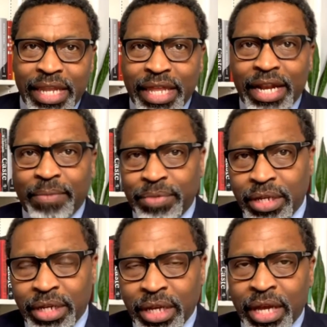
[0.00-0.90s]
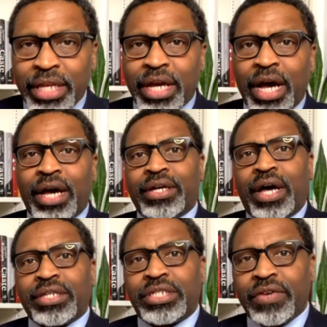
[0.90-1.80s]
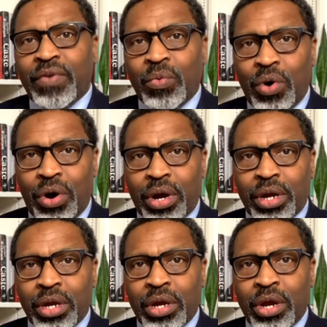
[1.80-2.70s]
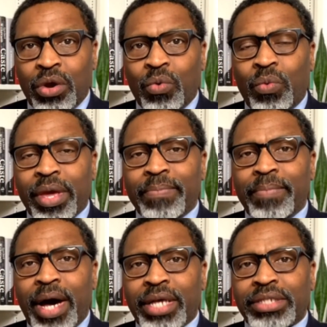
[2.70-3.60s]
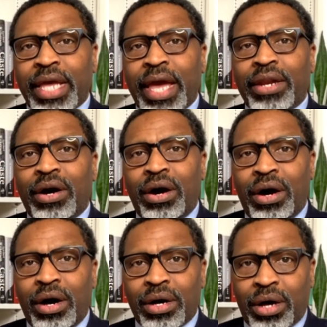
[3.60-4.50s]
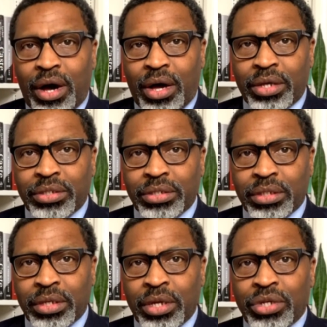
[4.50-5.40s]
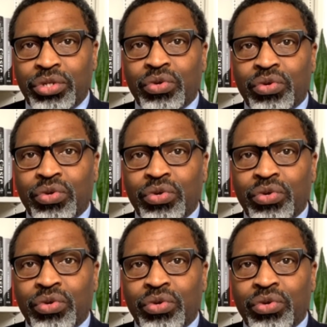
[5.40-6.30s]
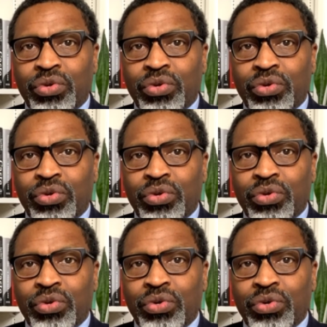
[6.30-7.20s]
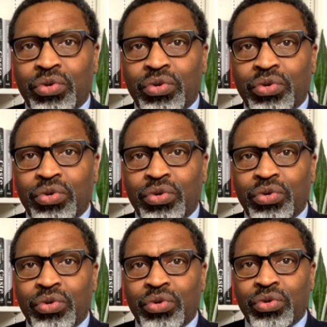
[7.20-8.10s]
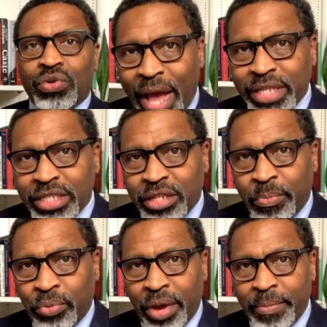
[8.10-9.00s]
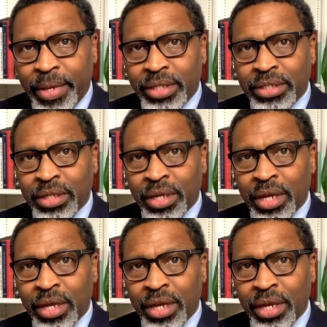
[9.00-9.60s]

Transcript: leading up to the uh, uh, Civil War. We must, at all costs, do all that's possible to address white supremacist